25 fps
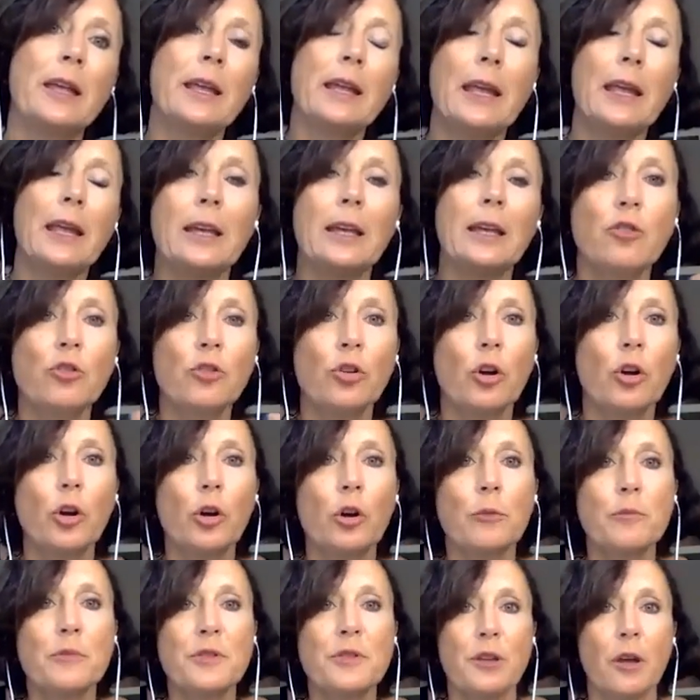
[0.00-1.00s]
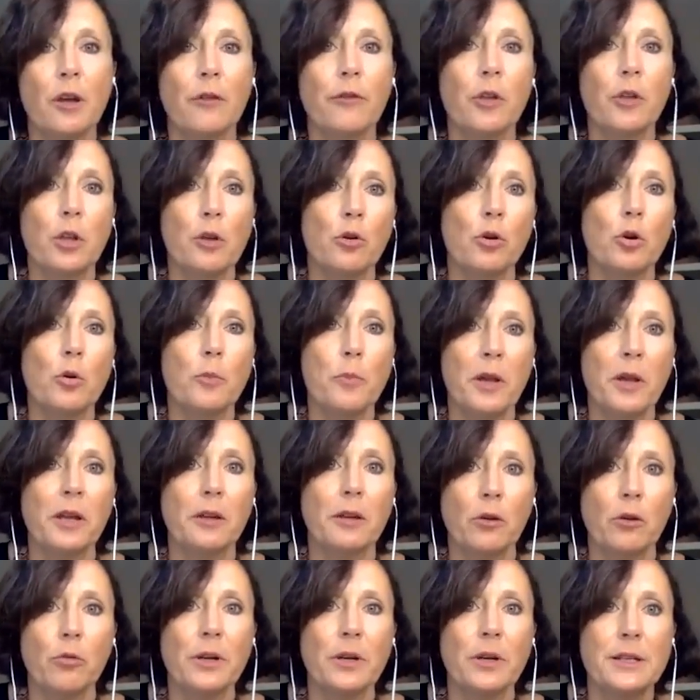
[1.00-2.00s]
in terms of the
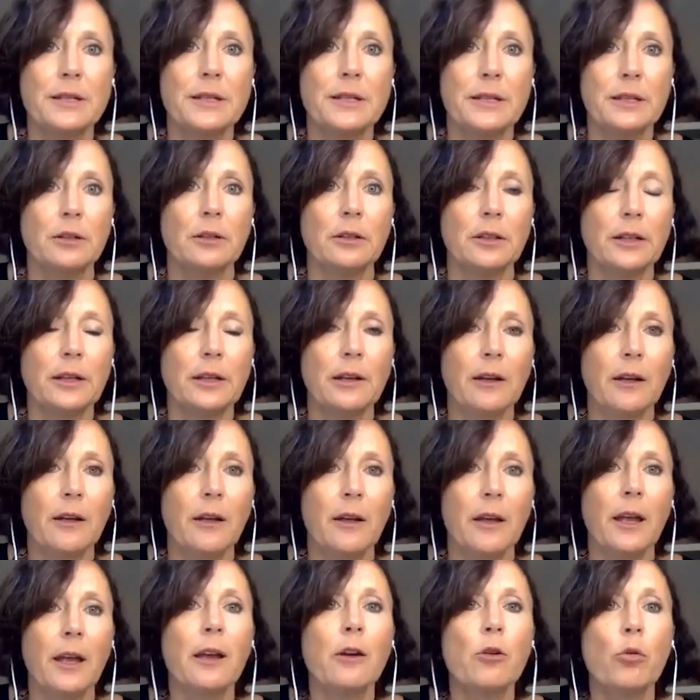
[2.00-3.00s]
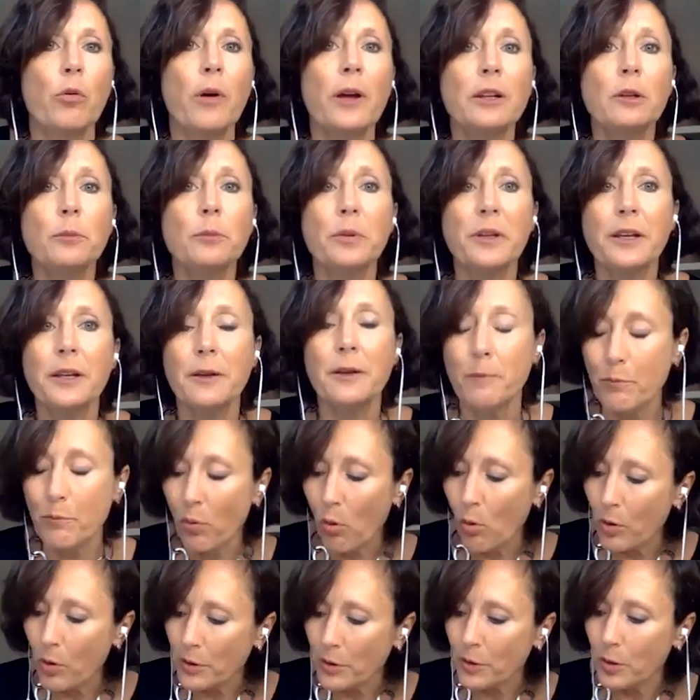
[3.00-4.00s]
European Green Deal. Incredibly
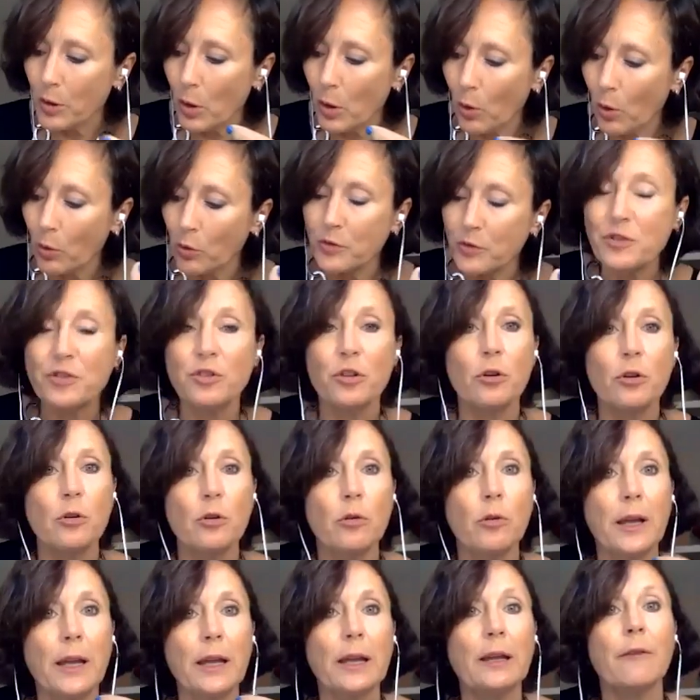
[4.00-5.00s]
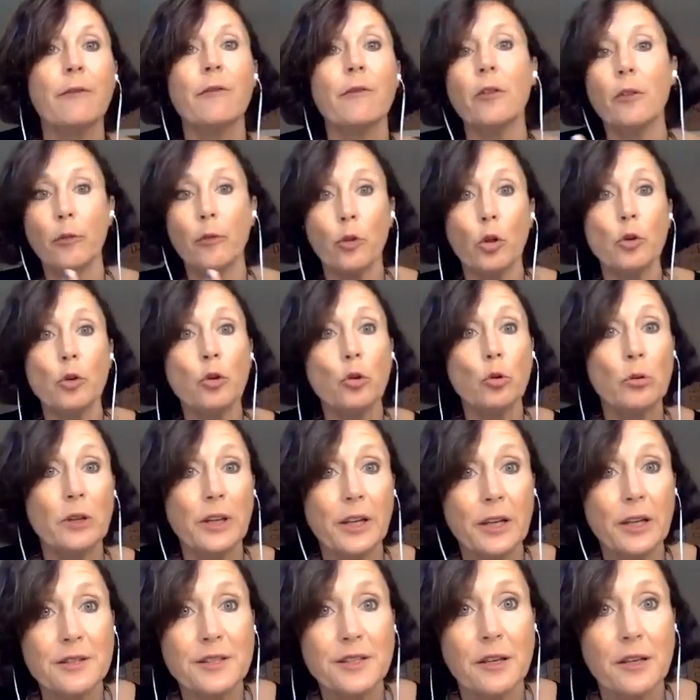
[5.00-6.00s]
important also in the new
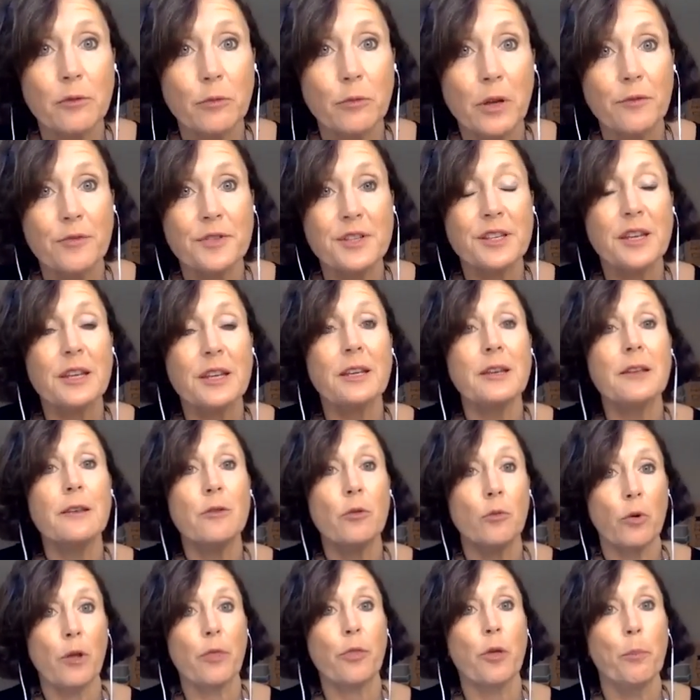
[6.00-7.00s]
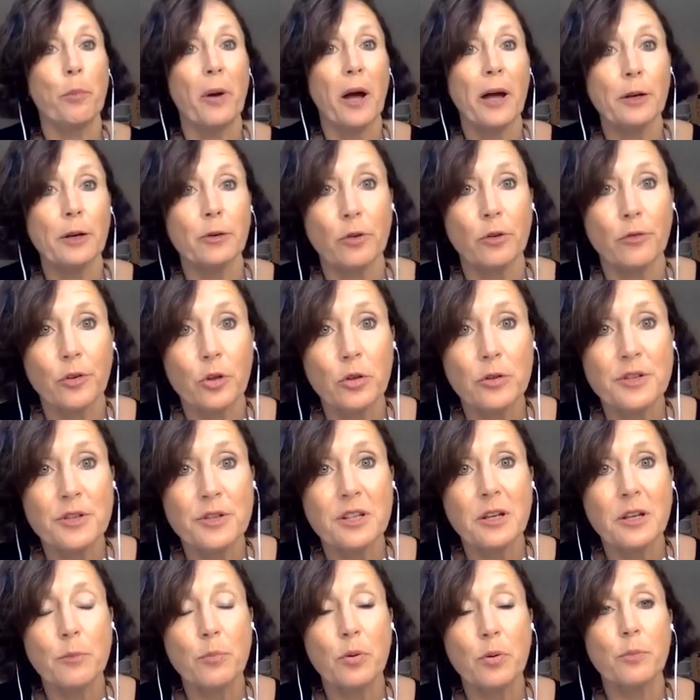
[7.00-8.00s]
links that we've seen with the
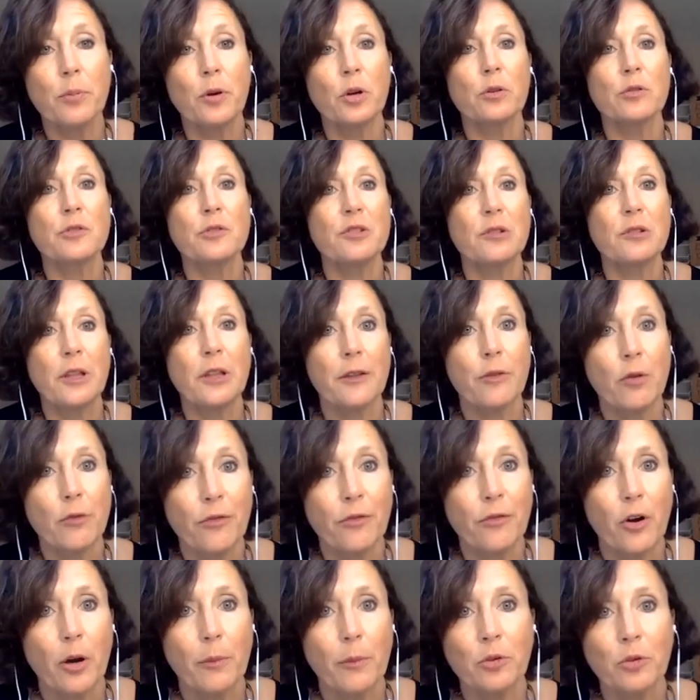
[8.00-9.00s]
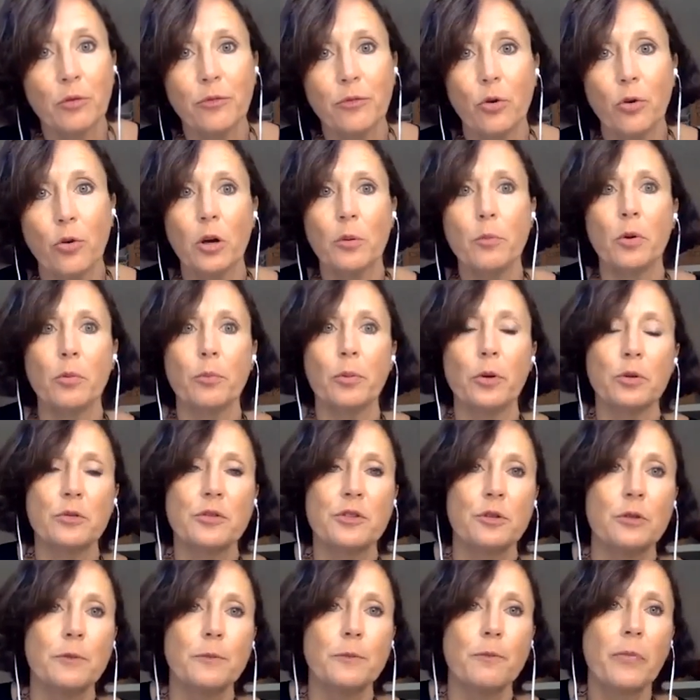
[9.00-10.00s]
biodiversity proposal and the farm to fork
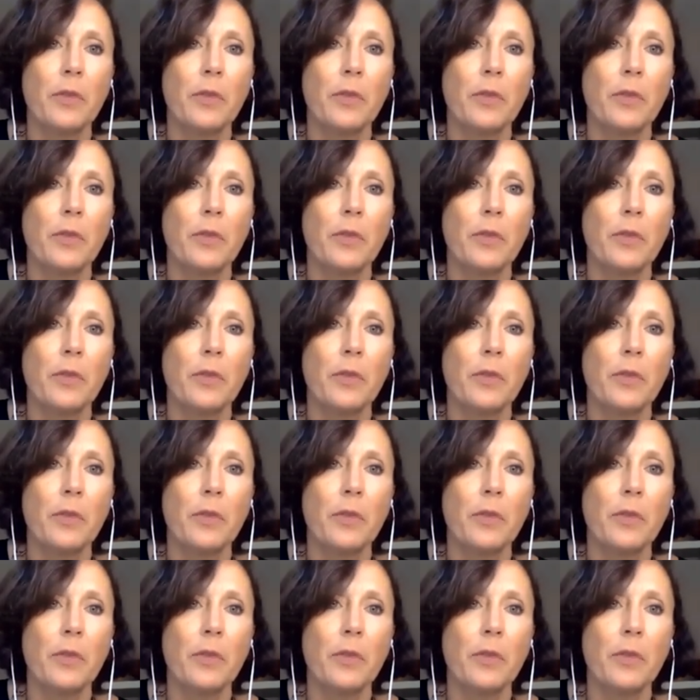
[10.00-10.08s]
proposal.